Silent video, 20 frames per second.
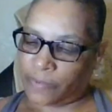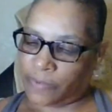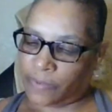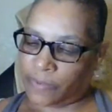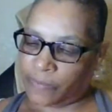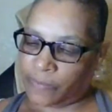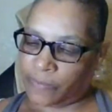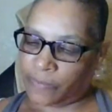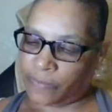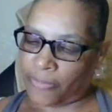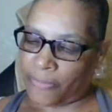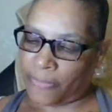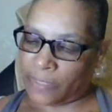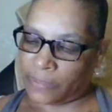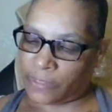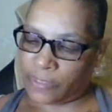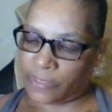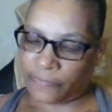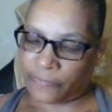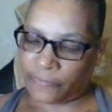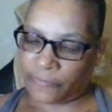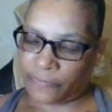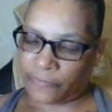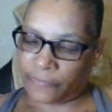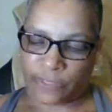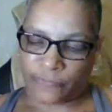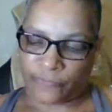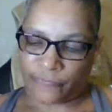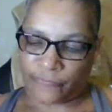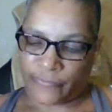in the beginning and
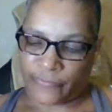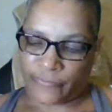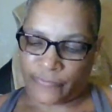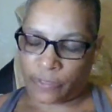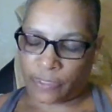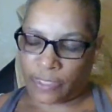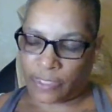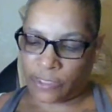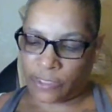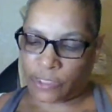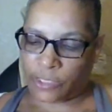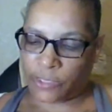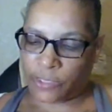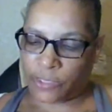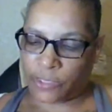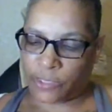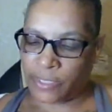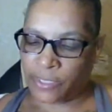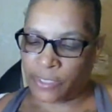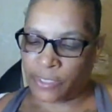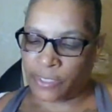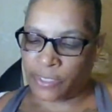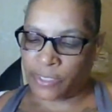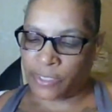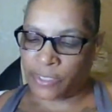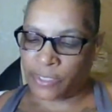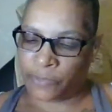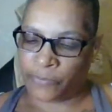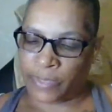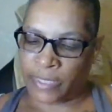finally was able to
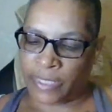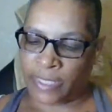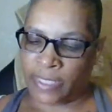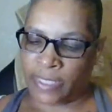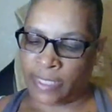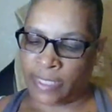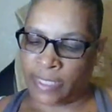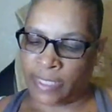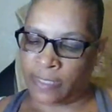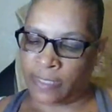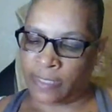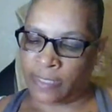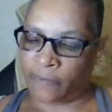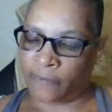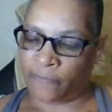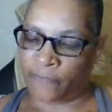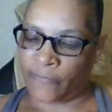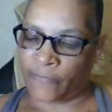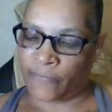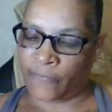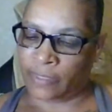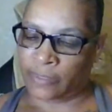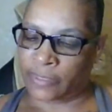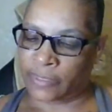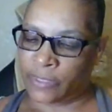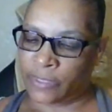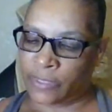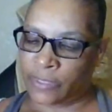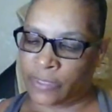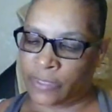experience relief
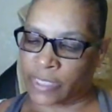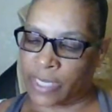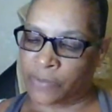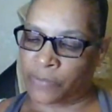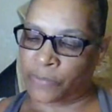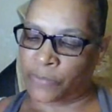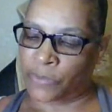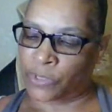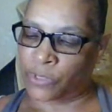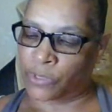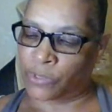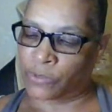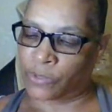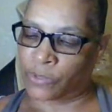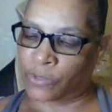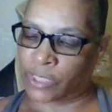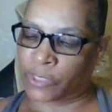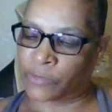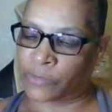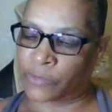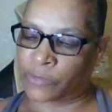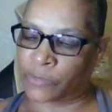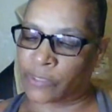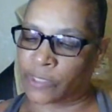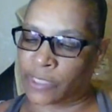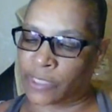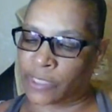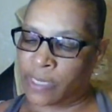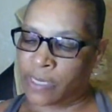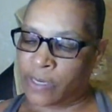only after
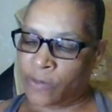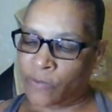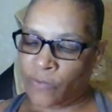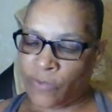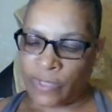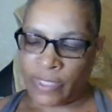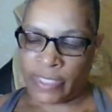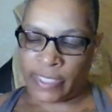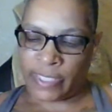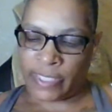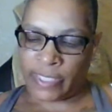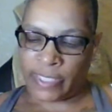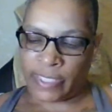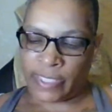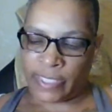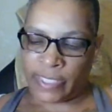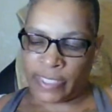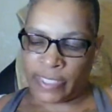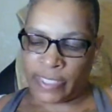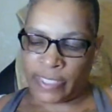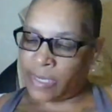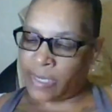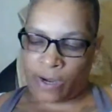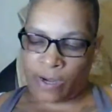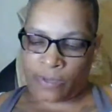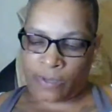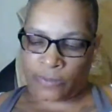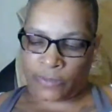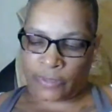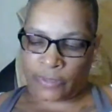taking every known
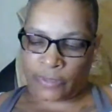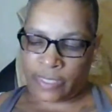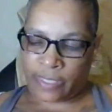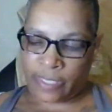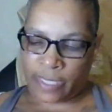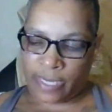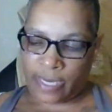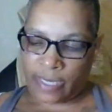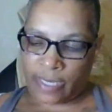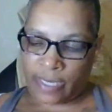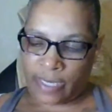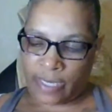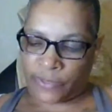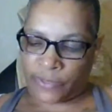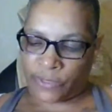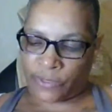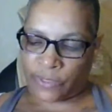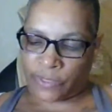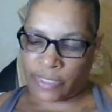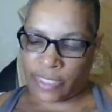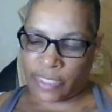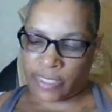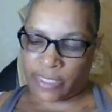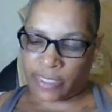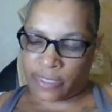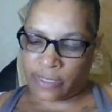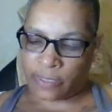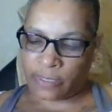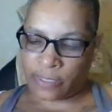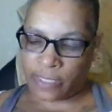laxative. My
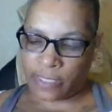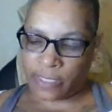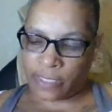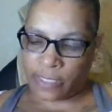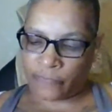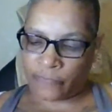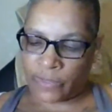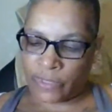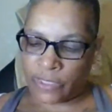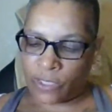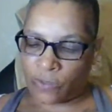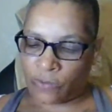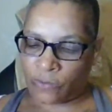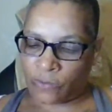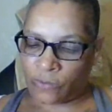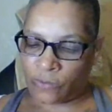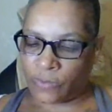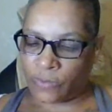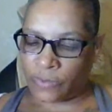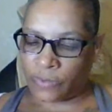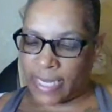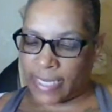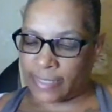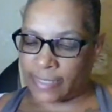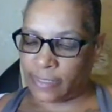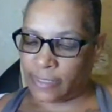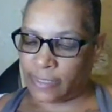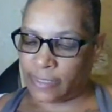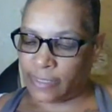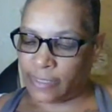God, this is
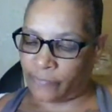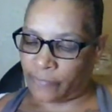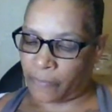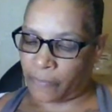insane.